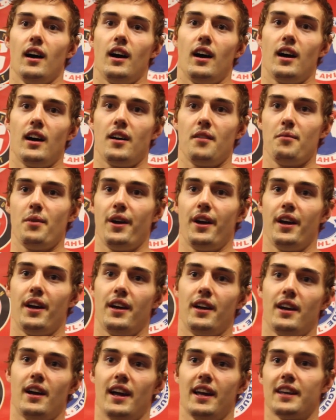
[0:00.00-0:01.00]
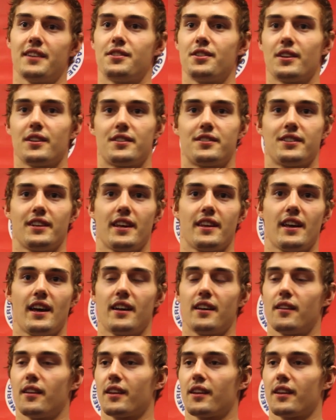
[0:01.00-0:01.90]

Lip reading: I guess you could say that.